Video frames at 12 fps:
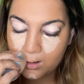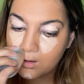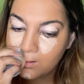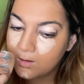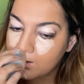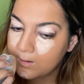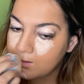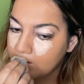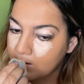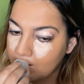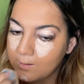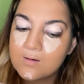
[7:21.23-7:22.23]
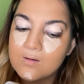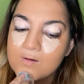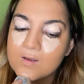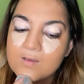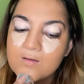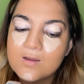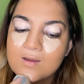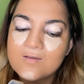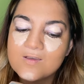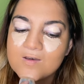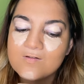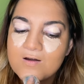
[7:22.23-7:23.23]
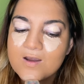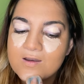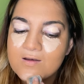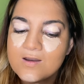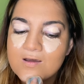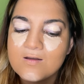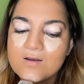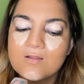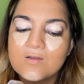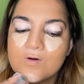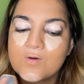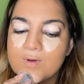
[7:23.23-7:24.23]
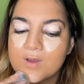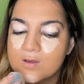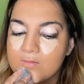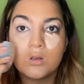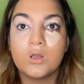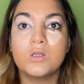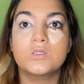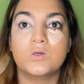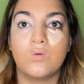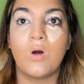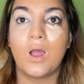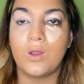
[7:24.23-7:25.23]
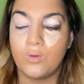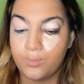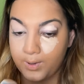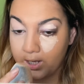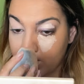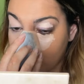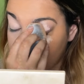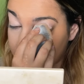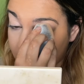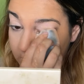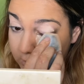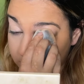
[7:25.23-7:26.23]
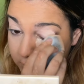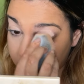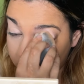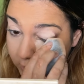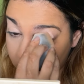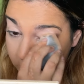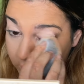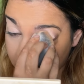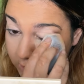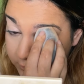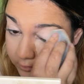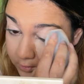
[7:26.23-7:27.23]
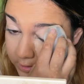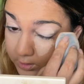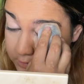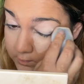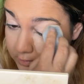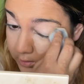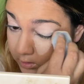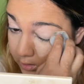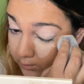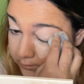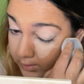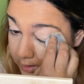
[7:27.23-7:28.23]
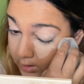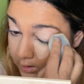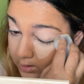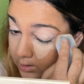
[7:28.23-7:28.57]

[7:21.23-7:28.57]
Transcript: because it looks like it's drained down a little bit. It's quite opaque, it's like full coverage, love that.